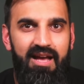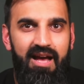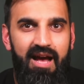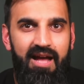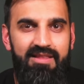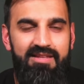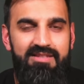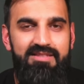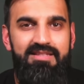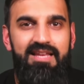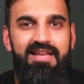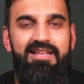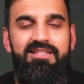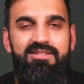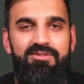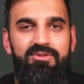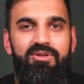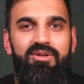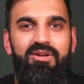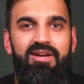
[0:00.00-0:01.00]
And this tends
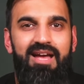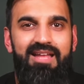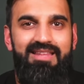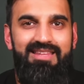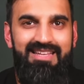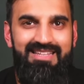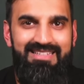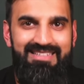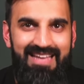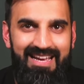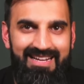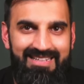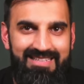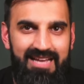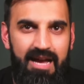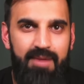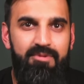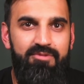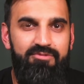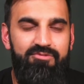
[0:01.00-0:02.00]
to occur at the exact
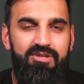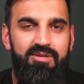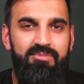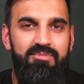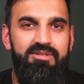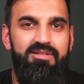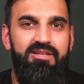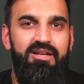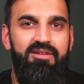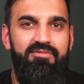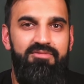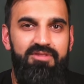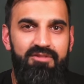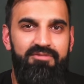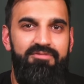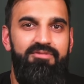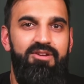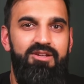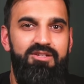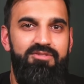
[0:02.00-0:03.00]
time of treatment and for the
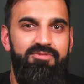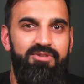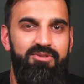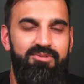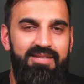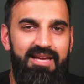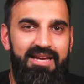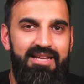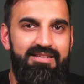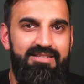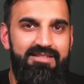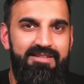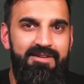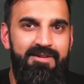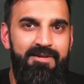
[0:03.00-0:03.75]
first few days.